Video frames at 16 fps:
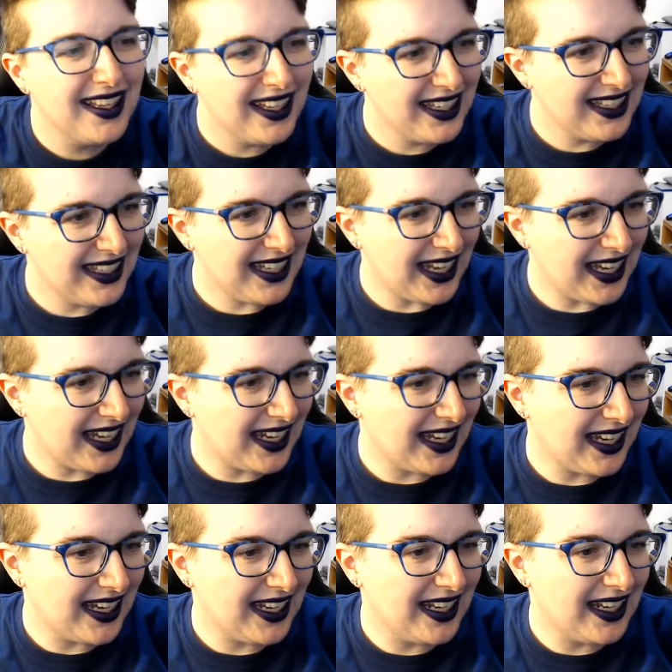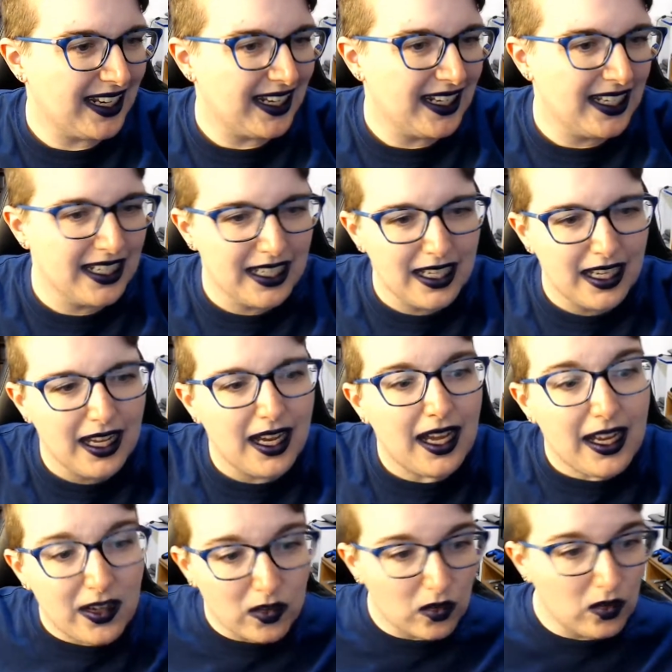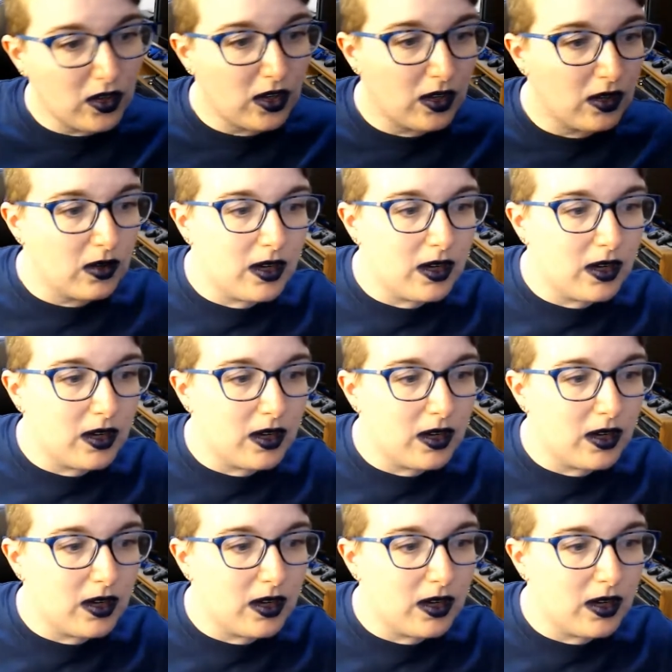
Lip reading: I don't know.